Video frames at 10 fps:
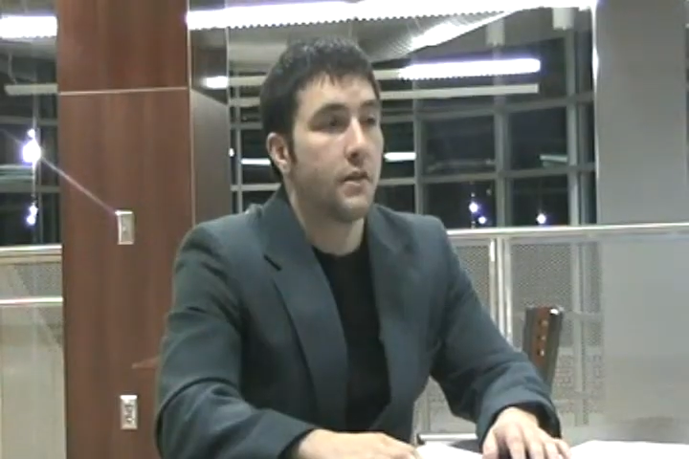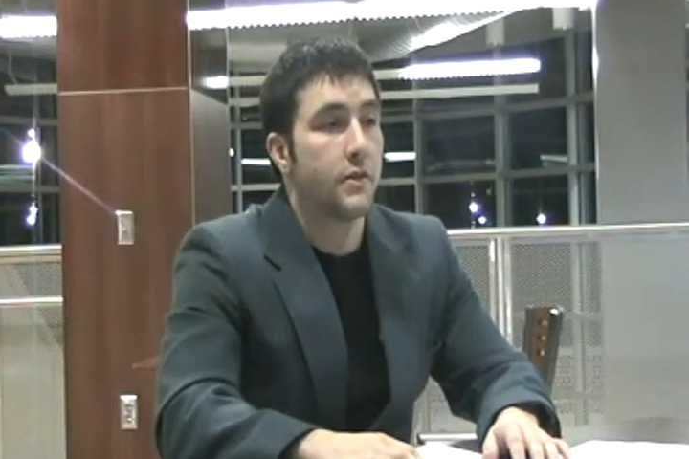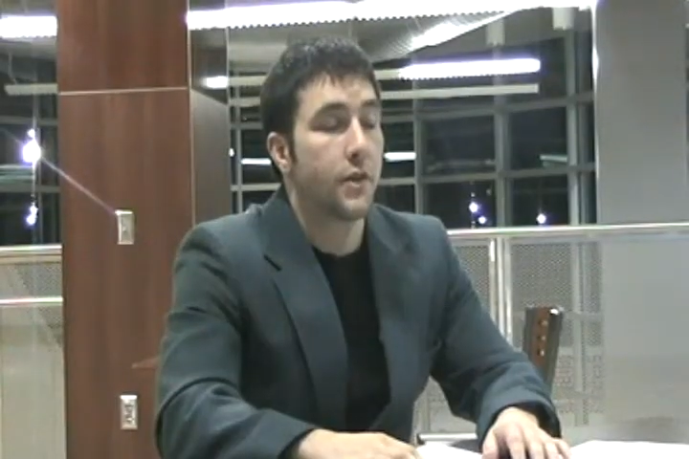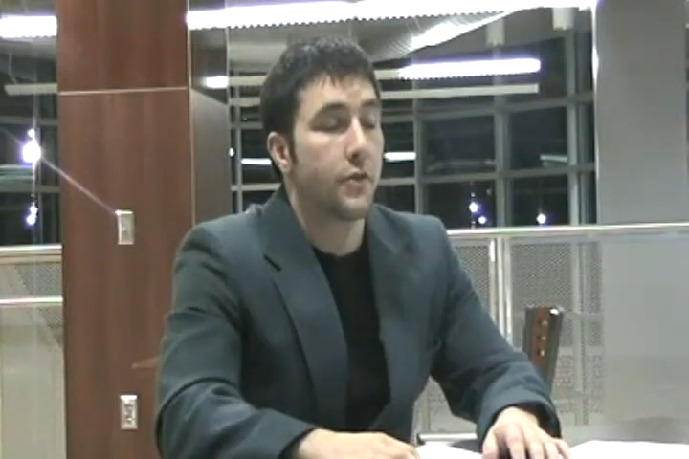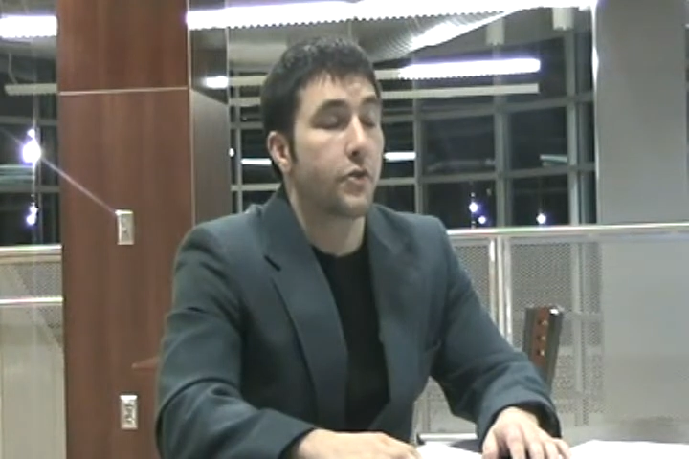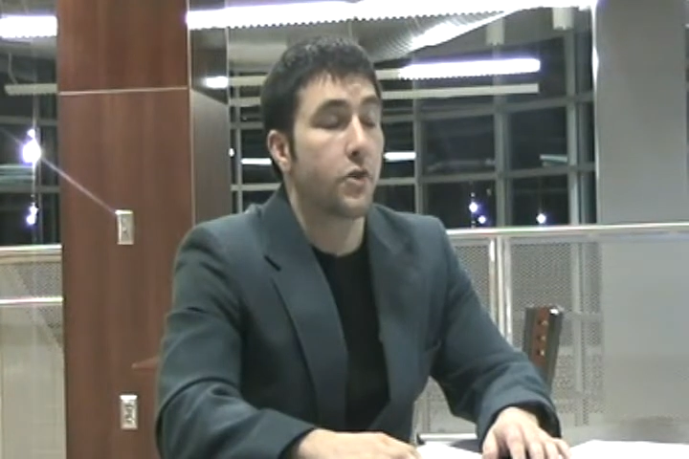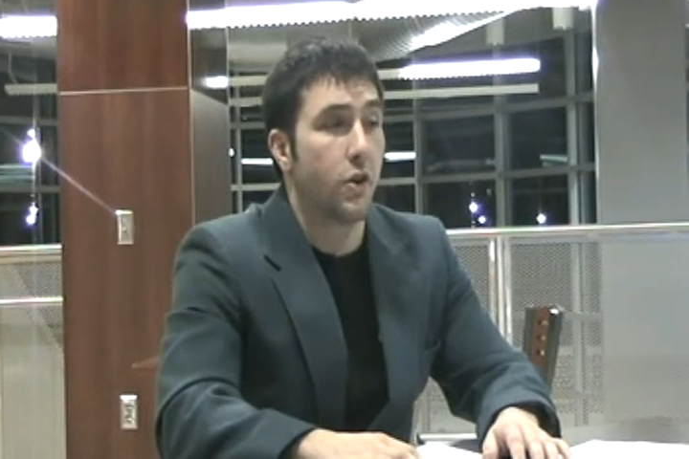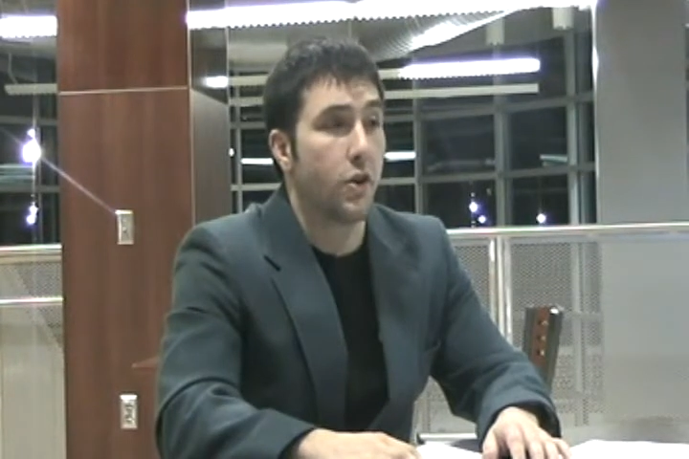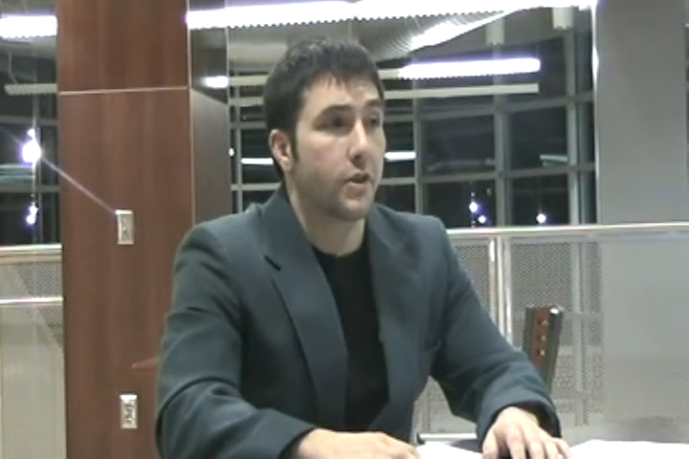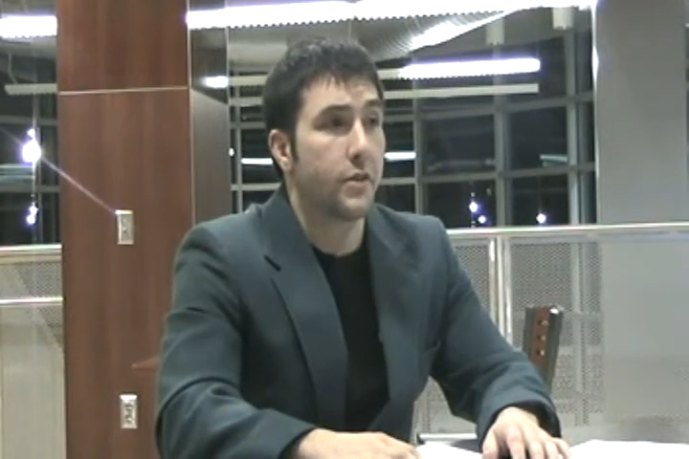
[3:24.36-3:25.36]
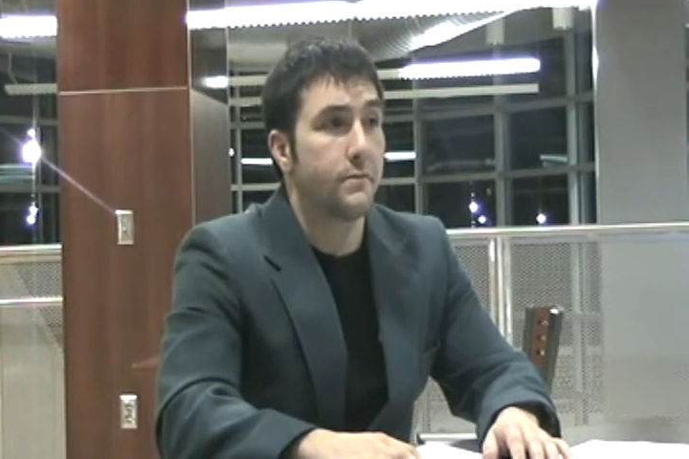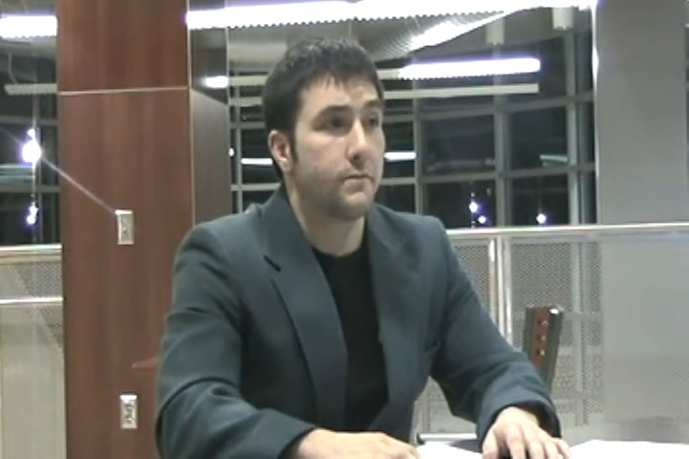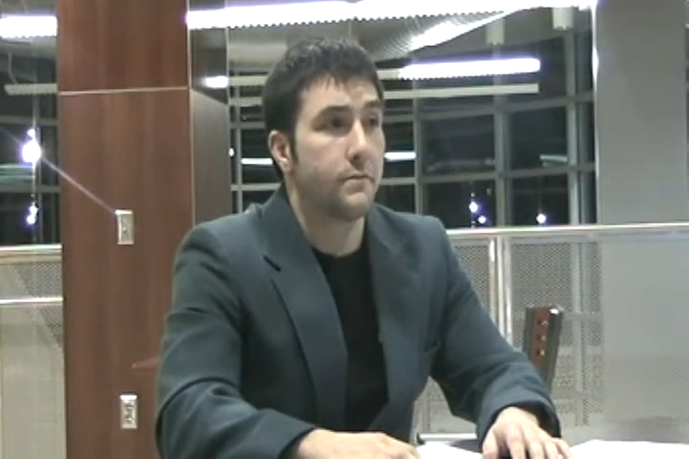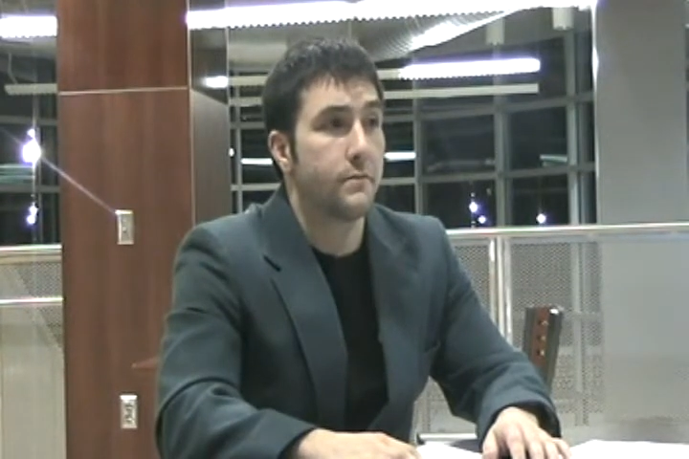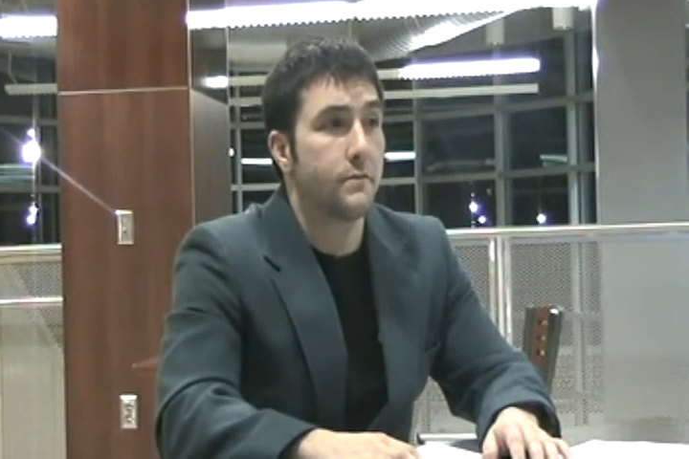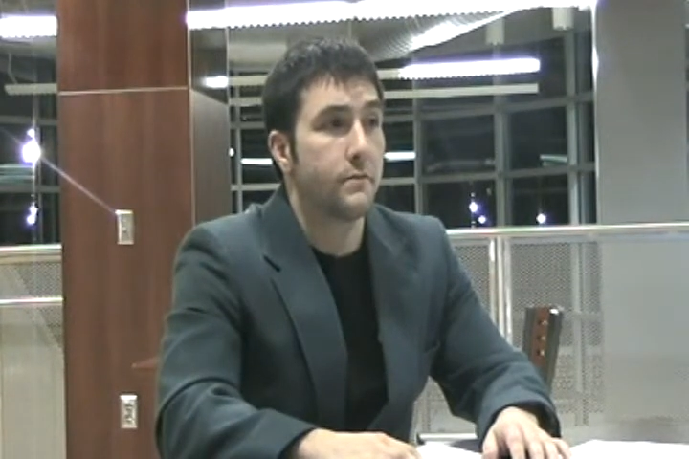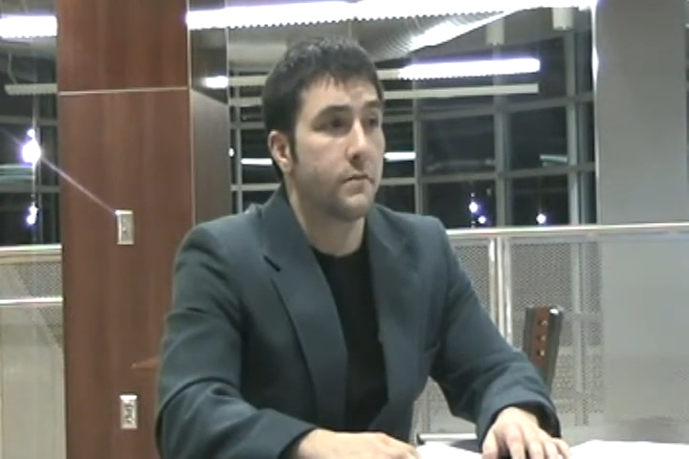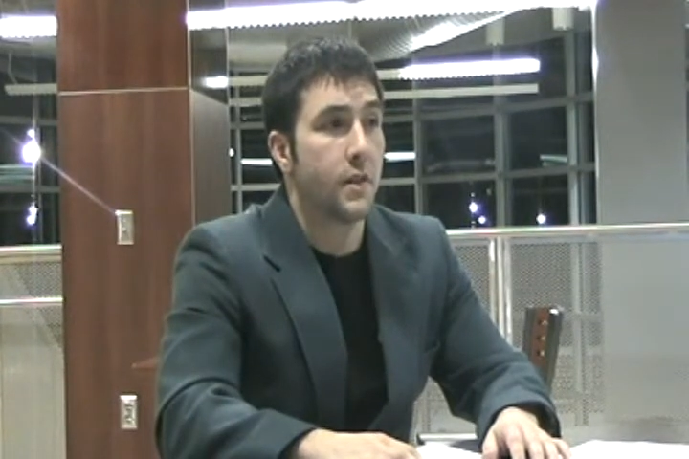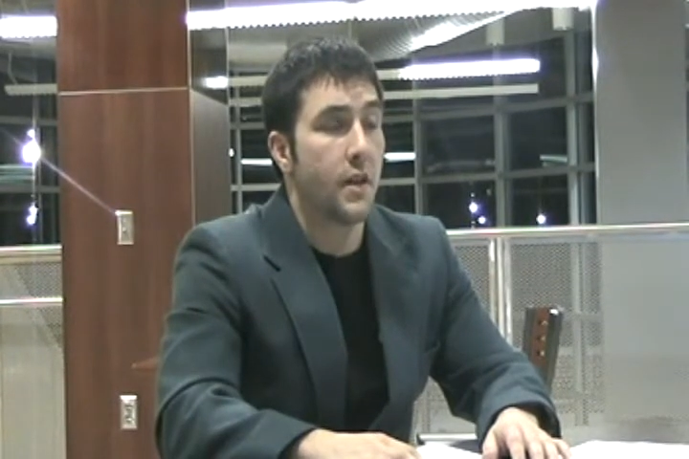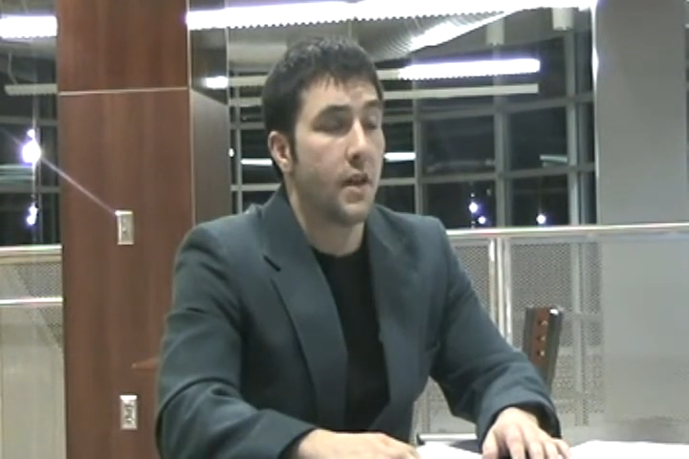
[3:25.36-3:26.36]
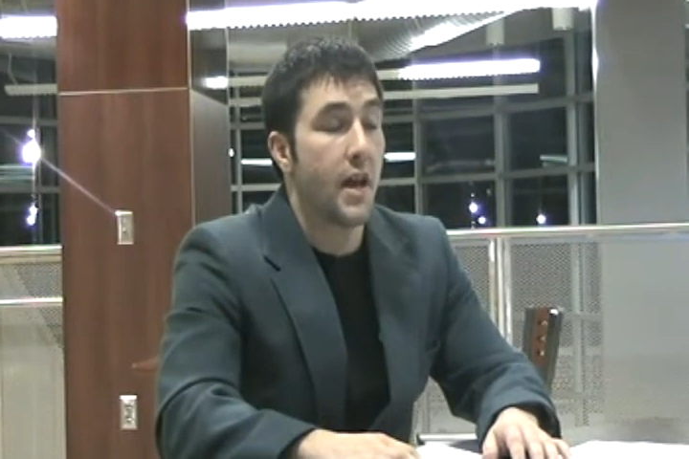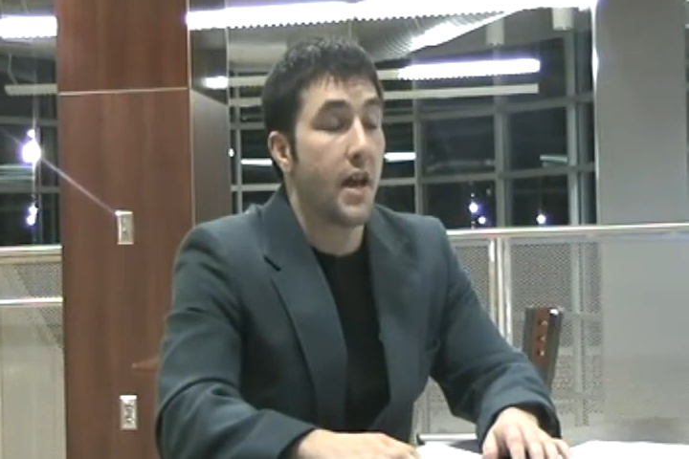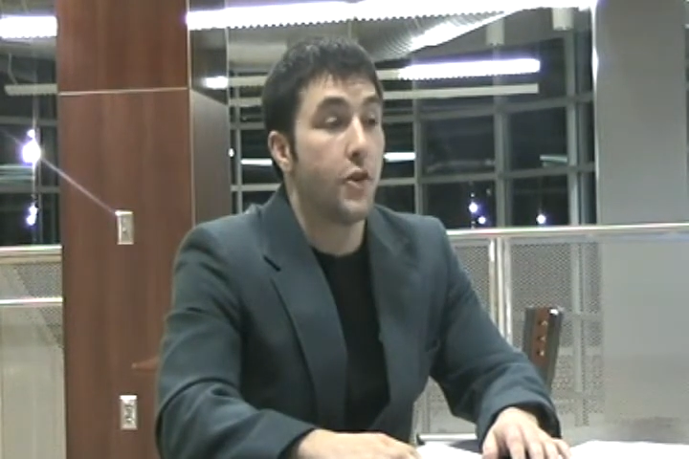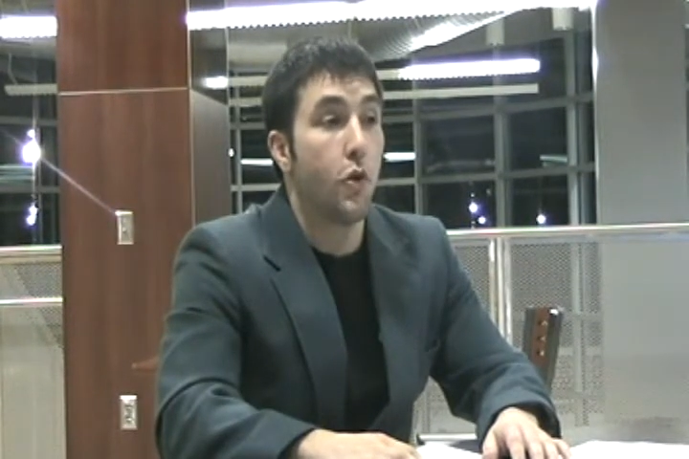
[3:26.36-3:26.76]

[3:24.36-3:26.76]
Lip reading: Senator Clark, at